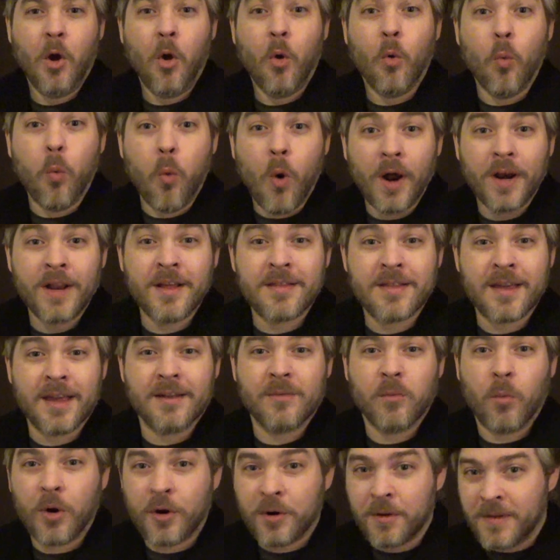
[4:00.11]
What is it?
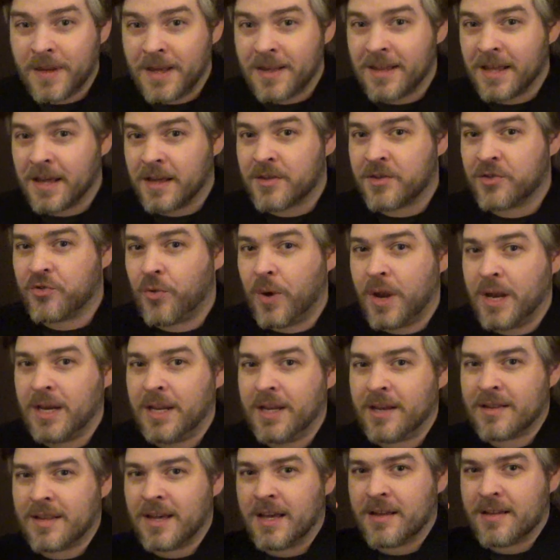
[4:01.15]
What are these
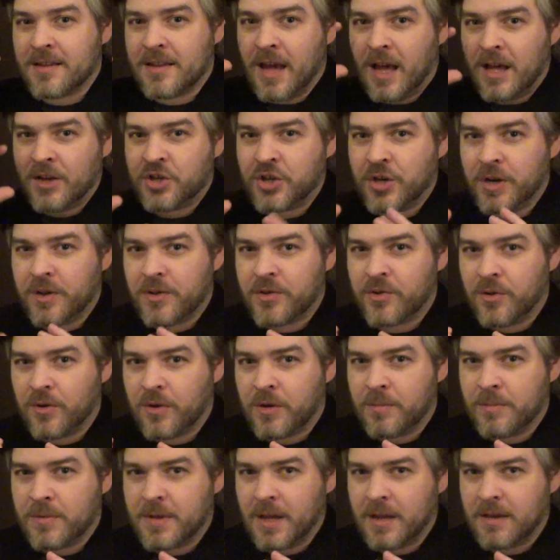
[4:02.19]
extraneous, exogenous
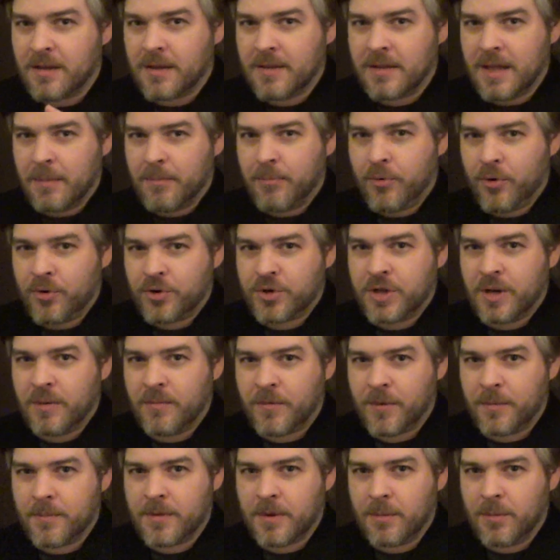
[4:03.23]
circumstances that pushed him
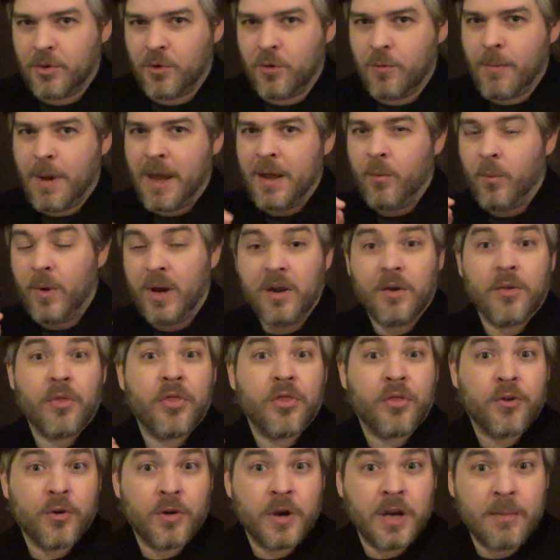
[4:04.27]
from someone who might win
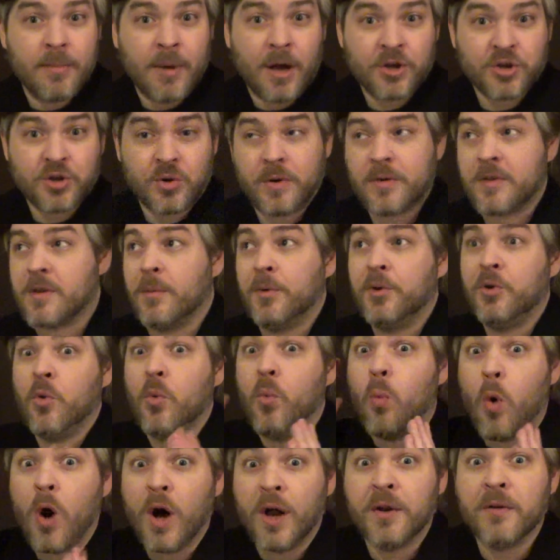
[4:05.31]
30 basho to someone who
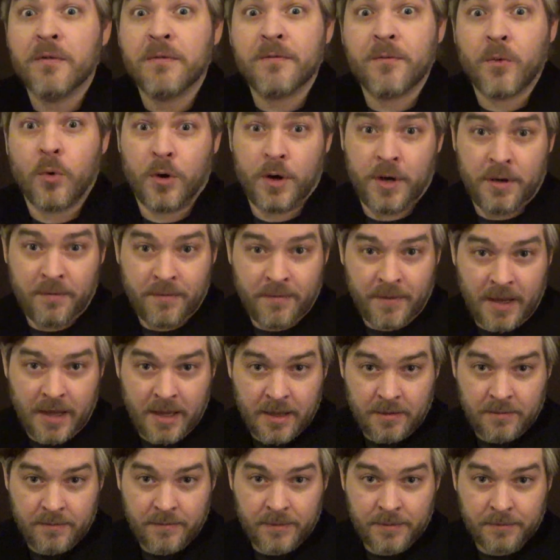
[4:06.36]
won
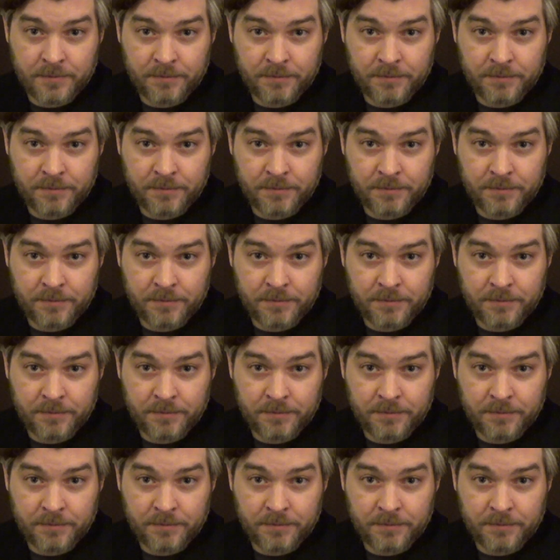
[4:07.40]
45?